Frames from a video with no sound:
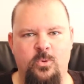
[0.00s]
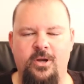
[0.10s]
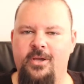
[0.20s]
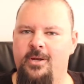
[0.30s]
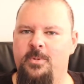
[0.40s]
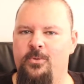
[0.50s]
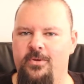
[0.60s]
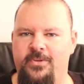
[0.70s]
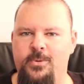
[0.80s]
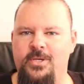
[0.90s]
we're going to be
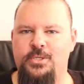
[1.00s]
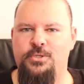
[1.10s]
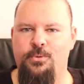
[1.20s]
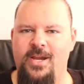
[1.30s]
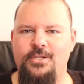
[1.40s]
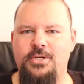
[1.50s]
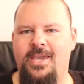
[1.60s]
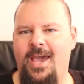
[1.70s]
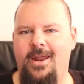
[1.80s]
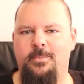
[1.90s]
reviewing Strange
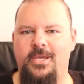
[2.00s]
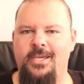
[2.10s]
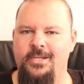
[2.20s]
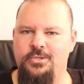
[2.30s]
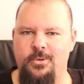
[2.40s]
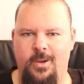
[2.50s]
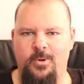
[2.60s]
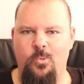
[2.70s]
Academy, issue number